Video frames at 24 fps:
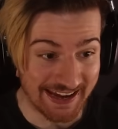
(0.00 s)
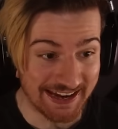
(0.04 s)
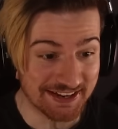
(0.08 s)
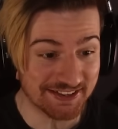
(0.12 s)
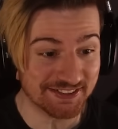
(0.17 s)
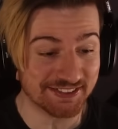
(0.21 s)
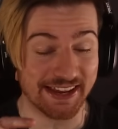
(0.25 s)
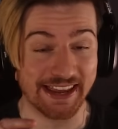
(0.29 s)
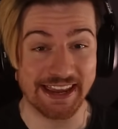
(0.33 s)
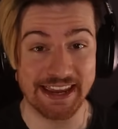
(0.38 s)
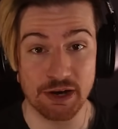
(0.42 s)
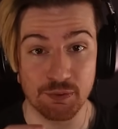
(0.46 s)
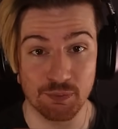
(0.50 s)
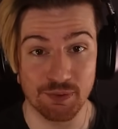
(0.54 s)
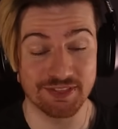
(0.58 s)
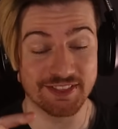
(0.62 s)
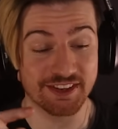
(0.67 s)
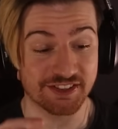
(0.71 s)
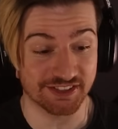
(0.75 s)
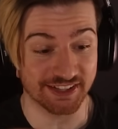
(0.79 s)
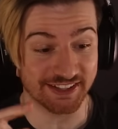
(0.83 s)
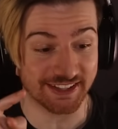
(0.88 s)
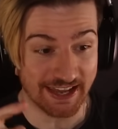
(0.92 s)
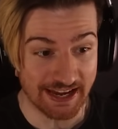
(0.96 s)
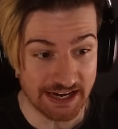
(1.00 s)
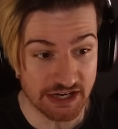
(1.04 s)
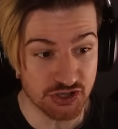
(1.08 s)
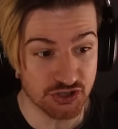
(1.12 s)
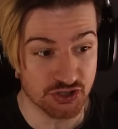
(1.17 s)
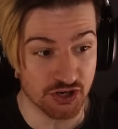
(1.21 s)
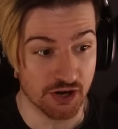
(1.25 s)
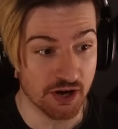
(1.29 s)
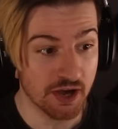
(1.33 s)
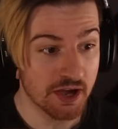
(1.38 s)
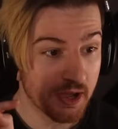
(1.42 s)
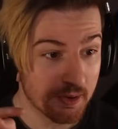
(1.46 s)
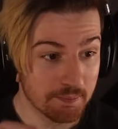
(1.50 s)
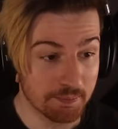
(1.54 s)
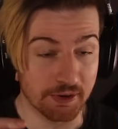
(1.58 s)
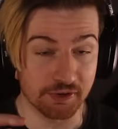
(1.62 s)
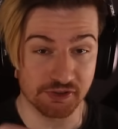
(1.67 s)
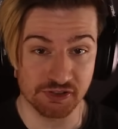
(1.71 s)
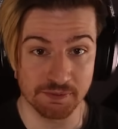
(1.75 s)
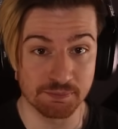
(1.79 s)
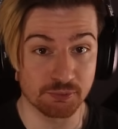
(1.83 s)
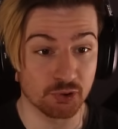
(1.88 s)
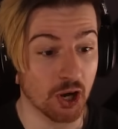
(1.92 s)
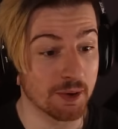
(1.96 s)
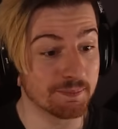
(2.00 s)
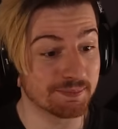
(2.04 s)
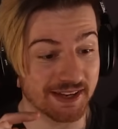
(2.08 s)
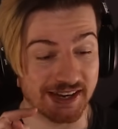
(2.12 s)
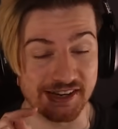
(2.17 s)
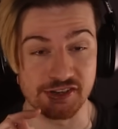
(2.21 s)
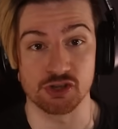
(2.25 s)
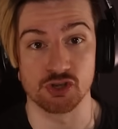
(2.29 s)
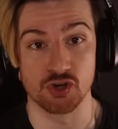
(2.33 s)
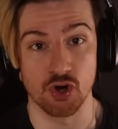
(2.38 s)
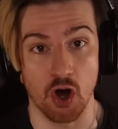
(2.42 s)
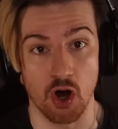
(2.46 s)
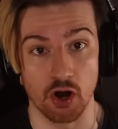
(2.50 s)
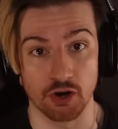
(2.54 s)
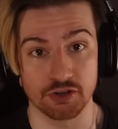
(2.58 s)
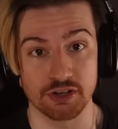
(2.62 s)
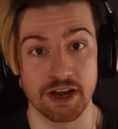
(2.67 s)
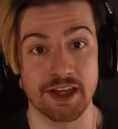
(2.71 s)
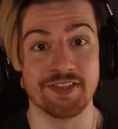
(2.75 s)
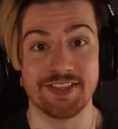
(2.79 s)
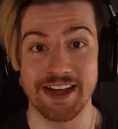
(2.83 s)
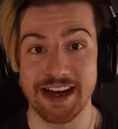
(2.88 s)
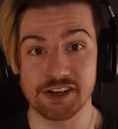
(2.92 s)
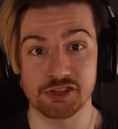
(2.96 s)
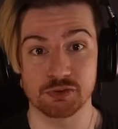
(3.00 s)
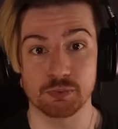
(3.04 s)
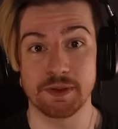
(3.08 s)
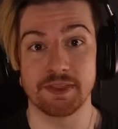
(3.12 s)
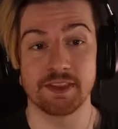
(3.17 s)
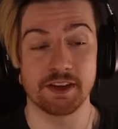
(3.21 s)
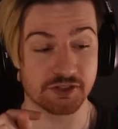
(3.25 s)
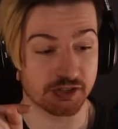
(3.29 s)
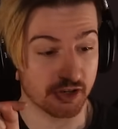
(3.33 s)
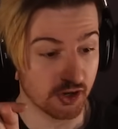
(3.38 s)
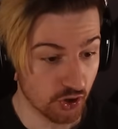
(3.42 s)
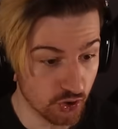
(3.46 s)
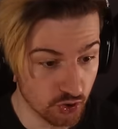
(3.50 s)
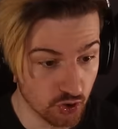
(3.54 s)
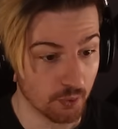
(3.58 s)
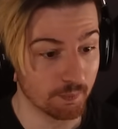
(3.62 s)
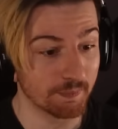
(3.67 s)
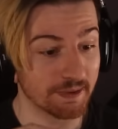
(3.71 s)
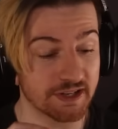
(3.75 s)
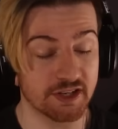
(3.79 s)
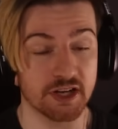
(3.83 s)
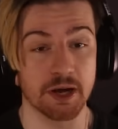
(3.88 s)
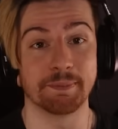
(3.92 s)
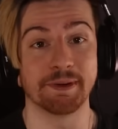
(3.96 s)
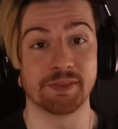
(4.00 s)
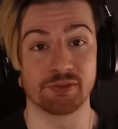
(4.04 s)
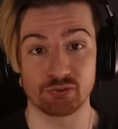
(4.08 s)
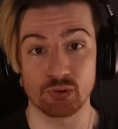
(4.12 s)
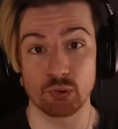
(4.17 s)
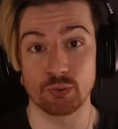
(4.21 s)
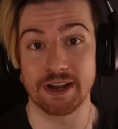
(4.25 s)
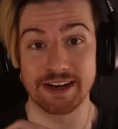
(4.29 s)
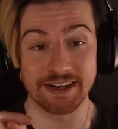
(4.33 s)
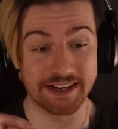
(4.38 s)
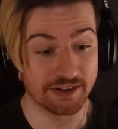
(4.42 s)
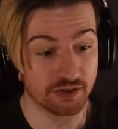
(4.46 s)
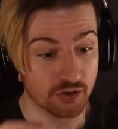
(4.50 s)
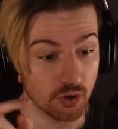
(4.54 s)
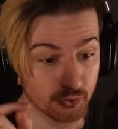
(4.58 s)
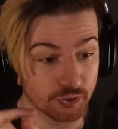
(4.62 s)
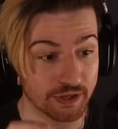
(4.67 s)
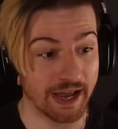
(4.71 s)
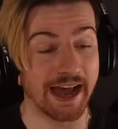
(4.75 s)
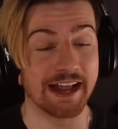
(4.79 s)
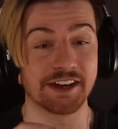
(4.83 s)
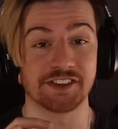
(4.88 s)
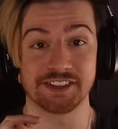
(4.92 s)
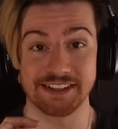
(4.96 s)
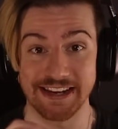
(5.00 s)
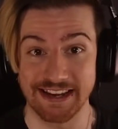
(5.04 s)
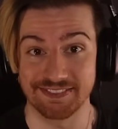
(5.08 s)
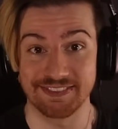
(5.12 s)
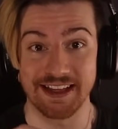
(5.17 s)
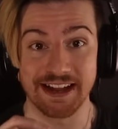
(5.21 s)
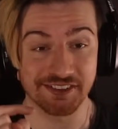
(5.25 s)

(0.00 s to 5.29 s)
is here in this occasion, but sometimes it's not. And that's when there's an anomaly coming through. They didn't know you had to get